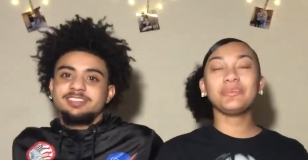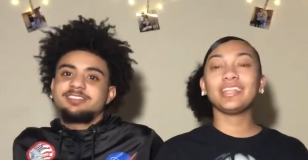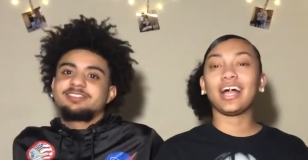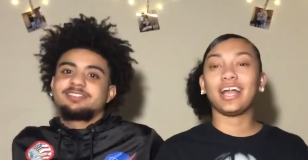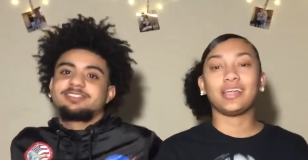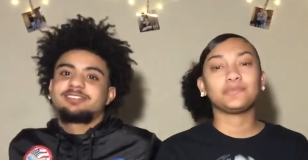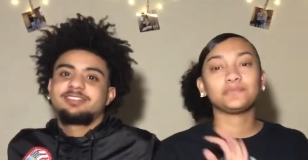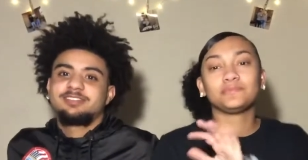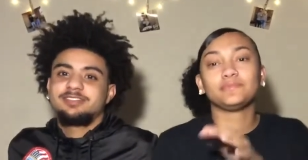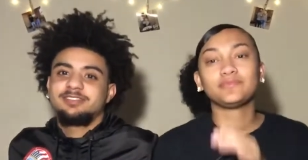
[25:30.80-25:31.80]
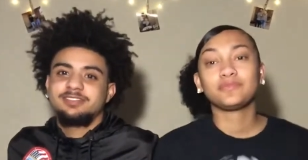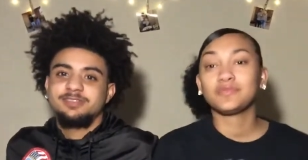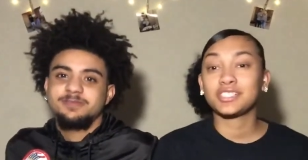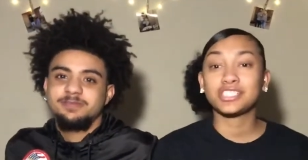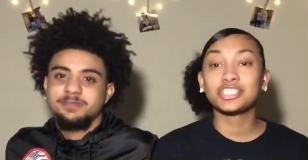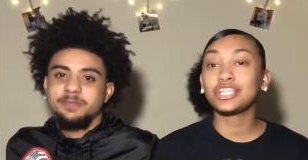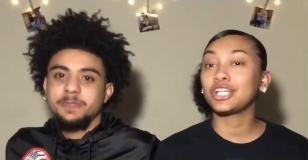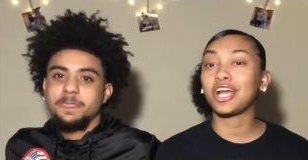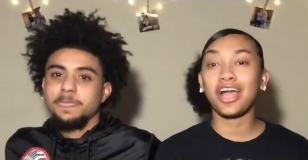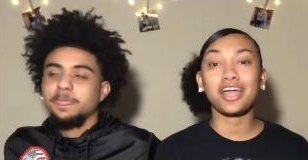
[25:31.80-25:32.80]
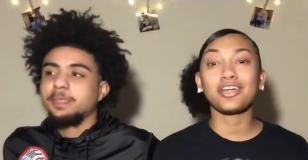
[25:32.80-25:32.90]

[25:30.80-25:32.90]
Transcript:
Speaker 1: be like, just chilling our